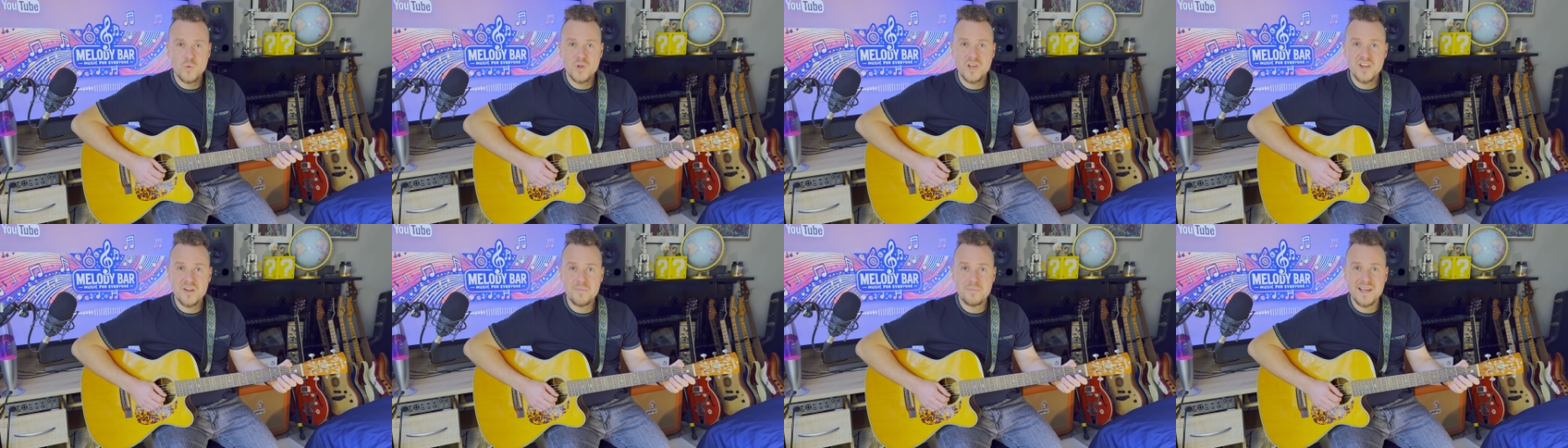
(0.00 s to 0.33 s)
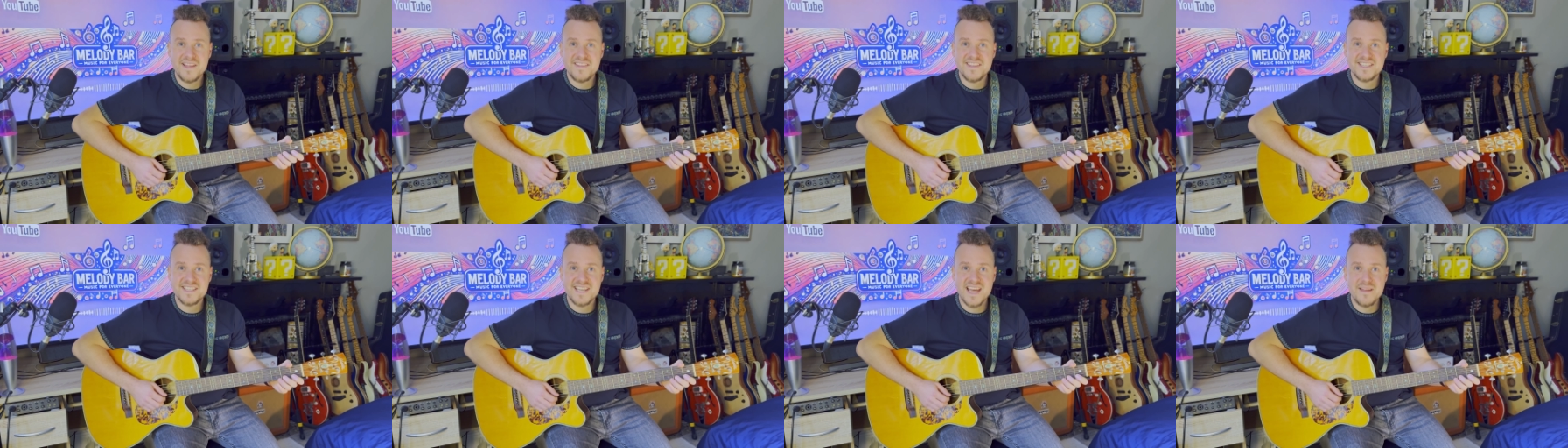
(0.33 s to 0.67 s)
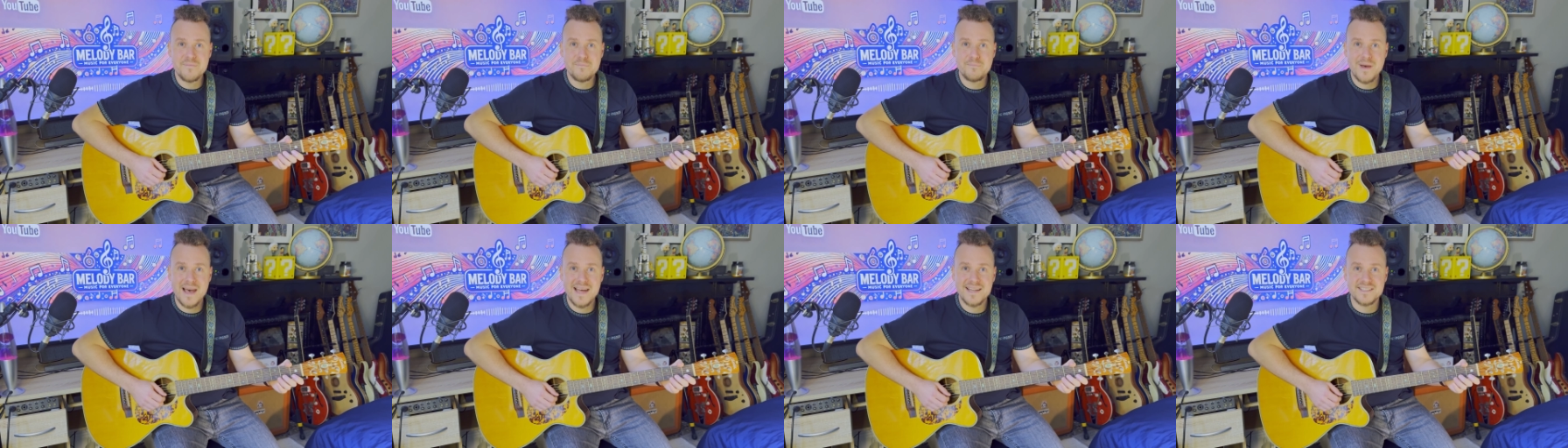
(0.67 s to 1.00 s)
We're going to play the
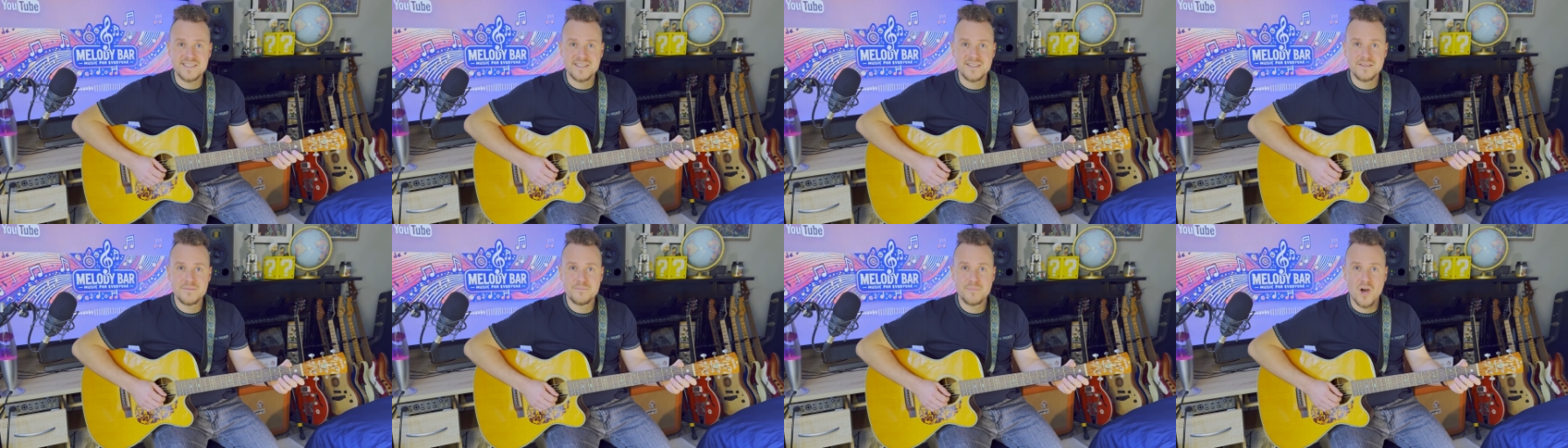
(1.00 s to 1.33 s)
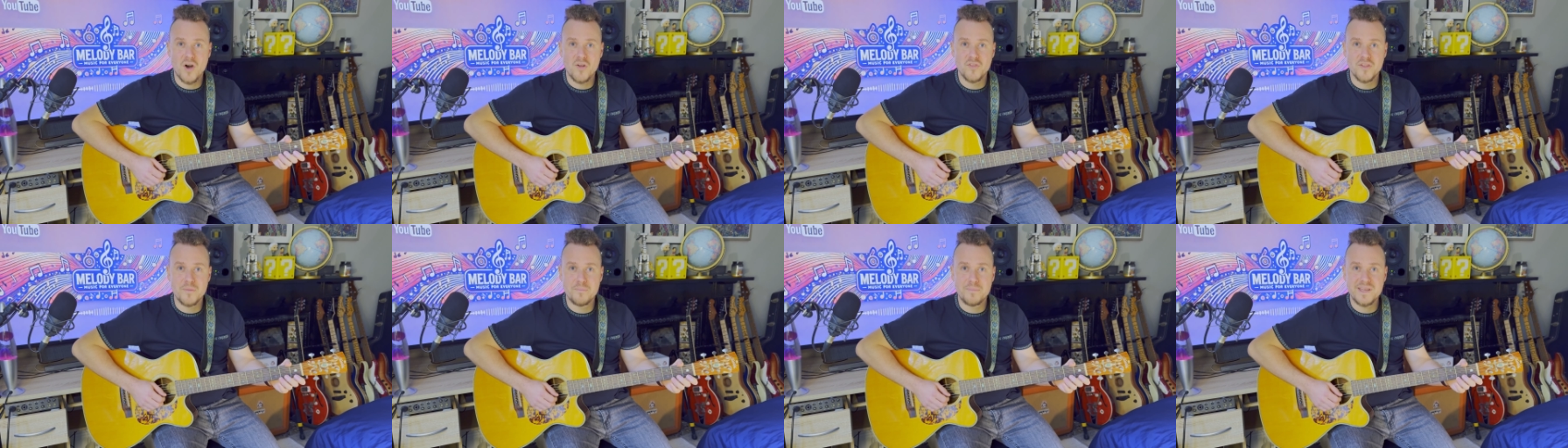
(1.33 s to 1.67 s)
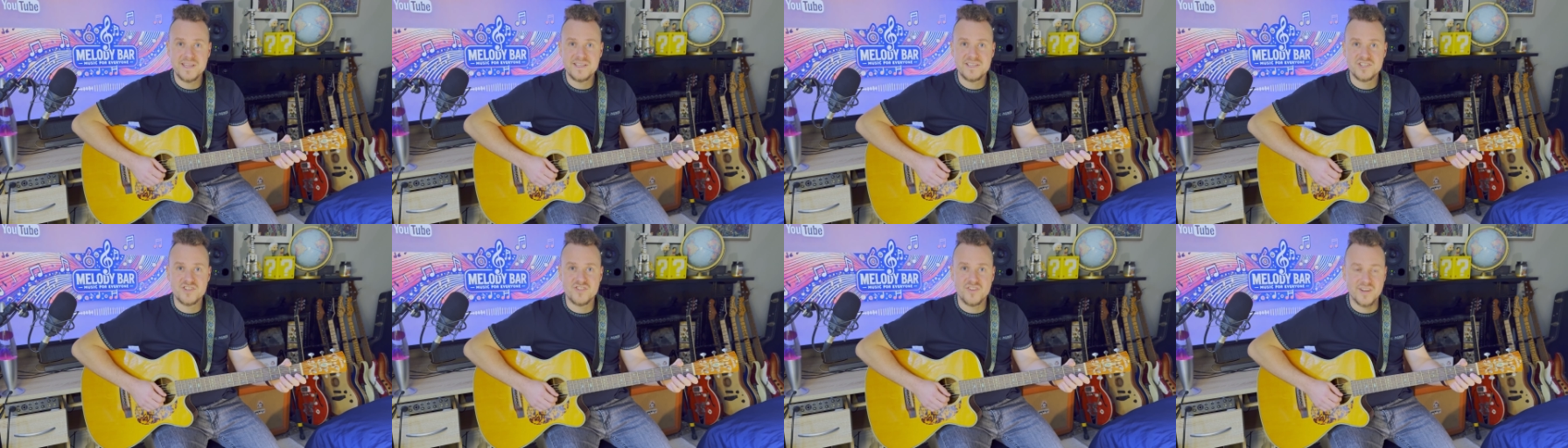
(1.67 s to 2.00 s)
same pattern, but on the
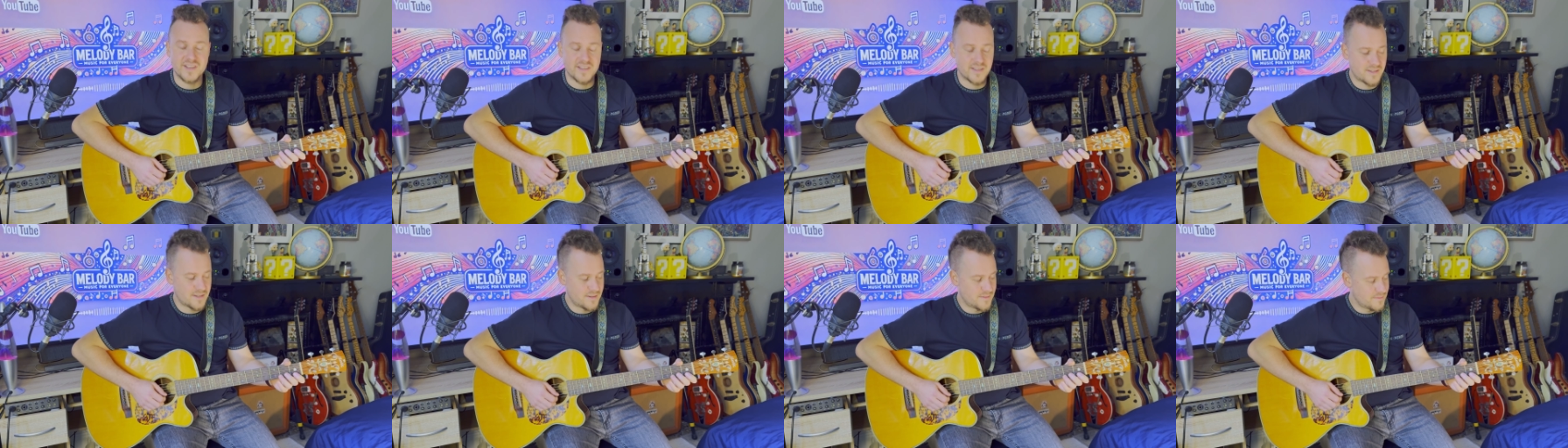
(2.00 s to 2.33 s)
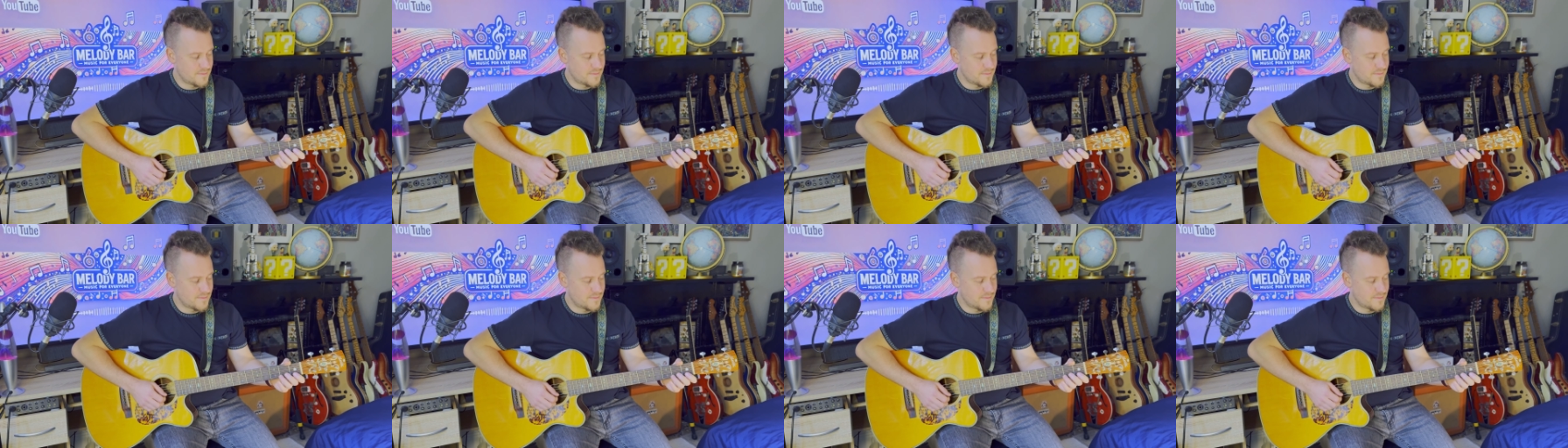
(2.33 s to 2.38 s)
B string.